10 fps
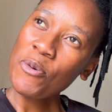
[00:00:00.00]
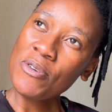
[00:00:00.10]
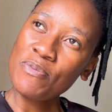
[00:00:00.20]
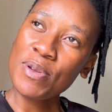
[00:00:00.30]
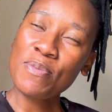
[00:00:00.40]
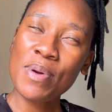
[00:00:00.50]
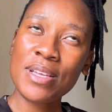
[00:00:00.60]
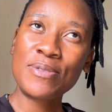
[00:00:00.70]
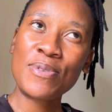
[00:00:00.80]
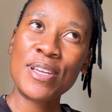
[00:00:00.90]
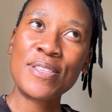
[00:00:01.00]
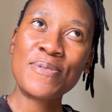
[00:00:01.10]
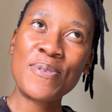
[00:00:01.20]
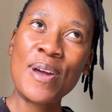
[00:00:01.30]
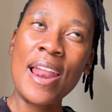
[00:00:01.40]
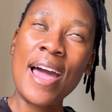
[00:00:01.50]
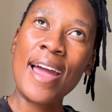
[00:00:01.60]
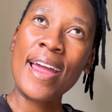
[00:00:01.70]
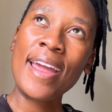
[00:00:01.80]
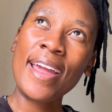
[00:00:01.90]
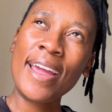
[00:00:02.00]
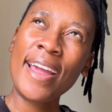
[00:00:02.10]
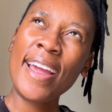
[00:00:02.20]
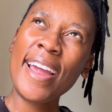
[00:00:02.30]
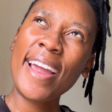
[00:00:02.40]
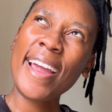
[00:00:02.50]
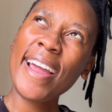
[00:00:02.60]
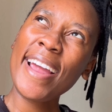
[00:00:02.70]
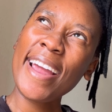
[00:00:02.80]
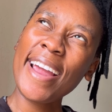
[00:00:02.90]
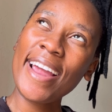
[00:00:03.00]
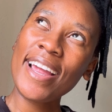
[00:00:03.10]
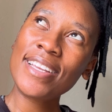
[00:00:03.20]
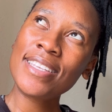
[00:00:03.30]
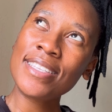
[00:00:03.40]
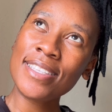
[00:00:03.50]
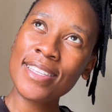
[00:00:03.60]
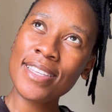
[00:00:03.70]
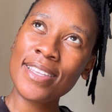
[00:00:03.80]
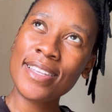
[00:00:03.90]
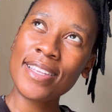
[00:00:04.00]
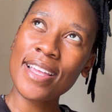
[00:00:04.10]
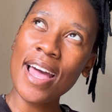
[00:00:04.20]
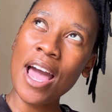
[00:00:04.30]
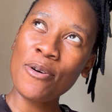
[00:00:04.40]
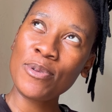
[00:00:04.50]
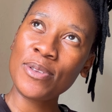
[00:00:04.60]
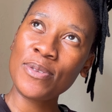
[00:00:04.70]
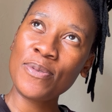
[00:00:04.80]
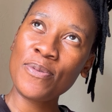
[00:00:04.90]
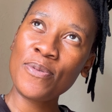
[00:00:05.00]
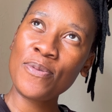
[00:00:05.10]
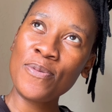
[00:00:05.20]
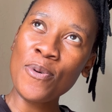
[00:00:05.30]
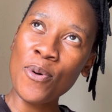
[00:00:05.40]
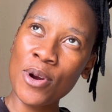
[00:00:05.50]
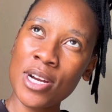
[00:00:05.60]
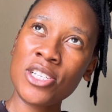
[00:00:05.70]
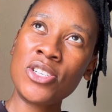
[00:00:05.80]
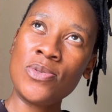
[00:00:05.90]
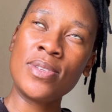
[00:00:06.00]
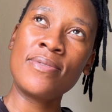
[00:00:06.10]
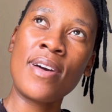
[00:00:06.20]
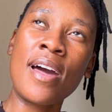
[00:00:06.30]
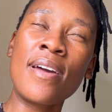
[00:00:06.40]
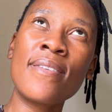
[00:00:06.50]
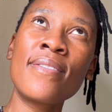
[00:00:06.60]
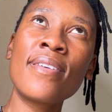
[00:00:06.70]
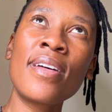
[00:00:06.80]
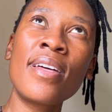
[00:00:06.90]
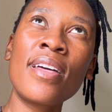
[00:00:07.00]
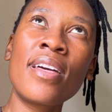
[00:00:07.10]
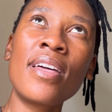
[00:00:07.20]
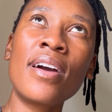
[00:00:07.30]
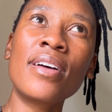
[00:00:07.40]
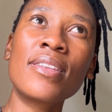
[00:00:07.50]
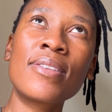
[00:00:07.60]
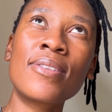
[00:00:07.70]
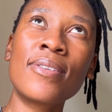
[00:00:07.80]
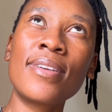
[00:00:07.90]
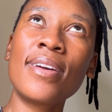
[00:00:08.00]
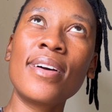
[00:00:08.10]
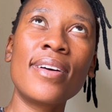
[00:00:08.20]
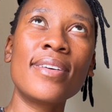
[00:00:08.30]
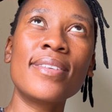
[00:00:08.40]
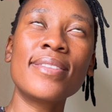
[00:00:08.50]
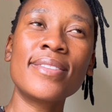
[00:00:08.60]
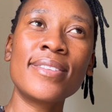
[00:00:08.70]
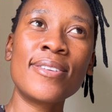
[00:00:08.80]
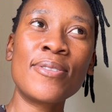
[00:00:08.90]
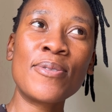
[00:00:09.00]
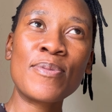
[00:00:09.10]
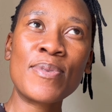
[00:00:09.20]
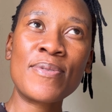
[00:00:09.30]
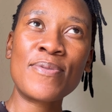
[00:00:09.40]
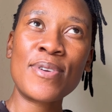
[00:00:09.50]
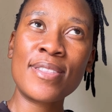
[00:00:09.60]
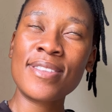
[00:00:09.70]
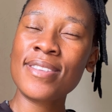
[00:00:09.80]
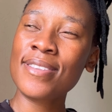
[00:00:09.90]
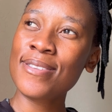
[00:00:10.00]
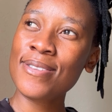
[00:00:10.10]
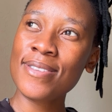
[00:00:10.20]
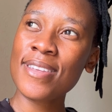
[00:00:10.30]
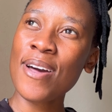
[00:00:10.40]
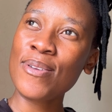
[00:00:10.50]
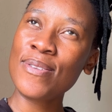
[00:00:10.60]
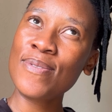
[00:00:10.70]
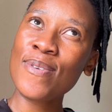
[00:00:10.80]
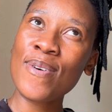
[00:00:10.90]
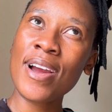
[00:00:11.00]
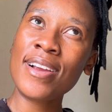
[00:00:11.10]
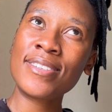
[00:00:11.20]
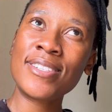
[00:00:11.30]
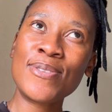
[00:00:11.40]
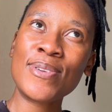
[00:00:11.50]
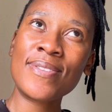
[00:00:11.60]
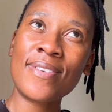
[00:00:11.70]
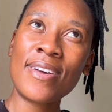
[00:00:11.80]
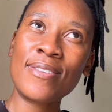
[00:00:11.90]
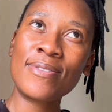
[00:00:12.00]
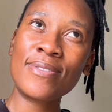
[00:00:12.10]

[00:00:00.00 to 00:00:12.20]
We've been best friends for like since I was four, she was five. Yeah, so yeah, you know, we've been friends since I was four and she was five.